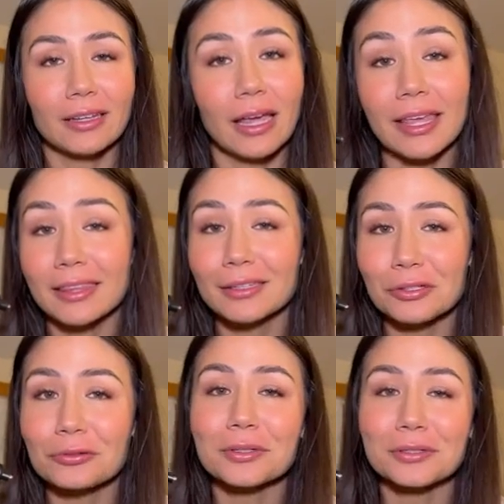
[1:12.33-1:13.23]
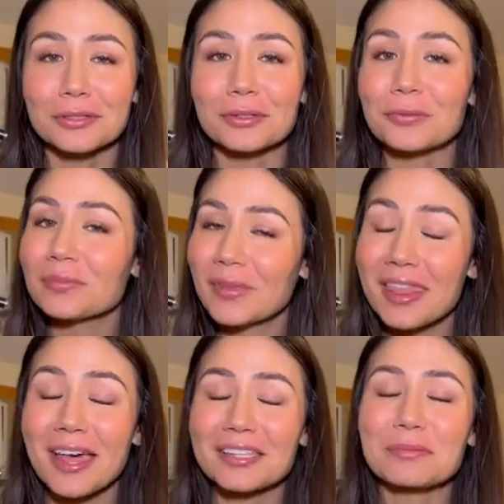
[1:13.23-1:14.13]
I think you will too, and
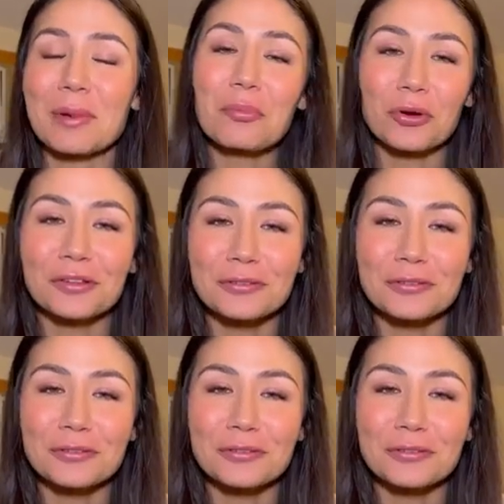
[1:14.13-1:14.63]
that's my point of